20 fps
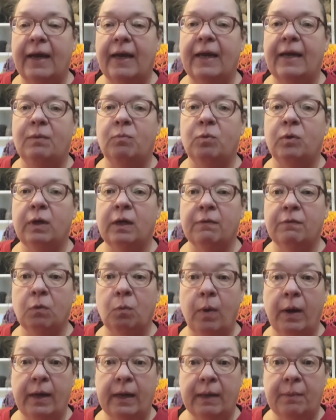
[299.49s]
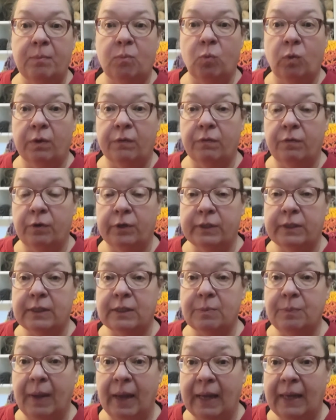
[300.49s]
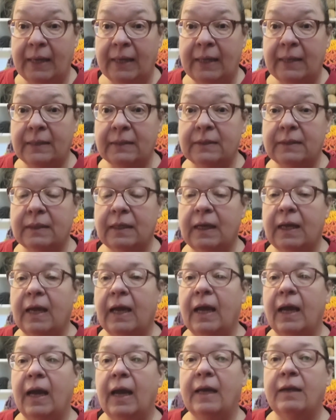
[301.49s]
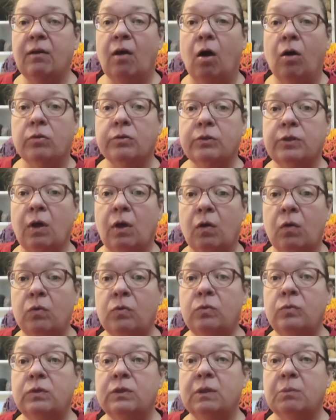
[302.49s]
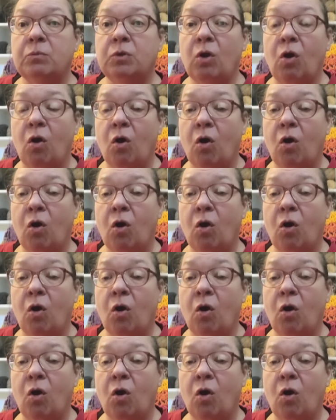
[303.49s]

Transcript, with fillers: and we'll give away one of Chris's paintings and also some